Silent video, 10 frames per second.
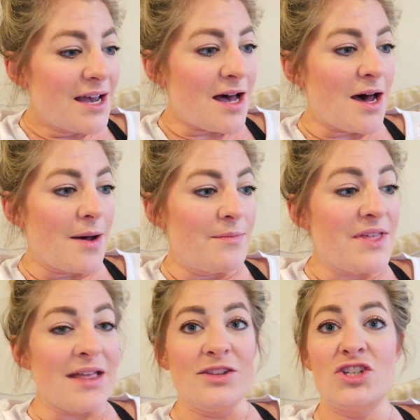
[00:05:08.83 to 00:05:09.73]
Um,
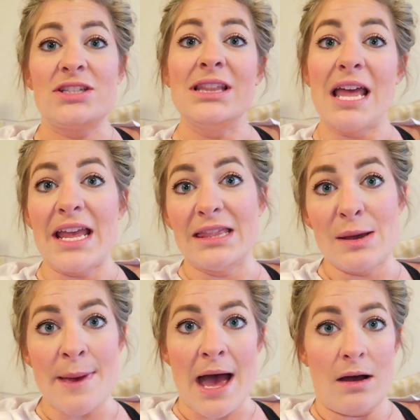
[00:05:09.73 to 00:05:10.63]
they just laid
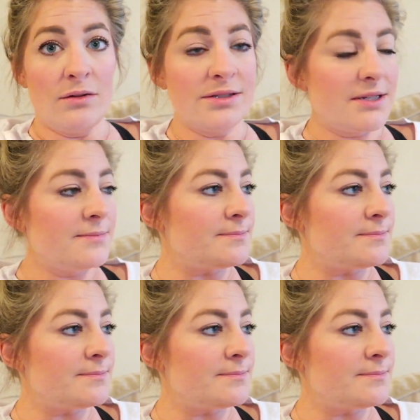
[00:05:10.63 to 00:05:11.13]
them out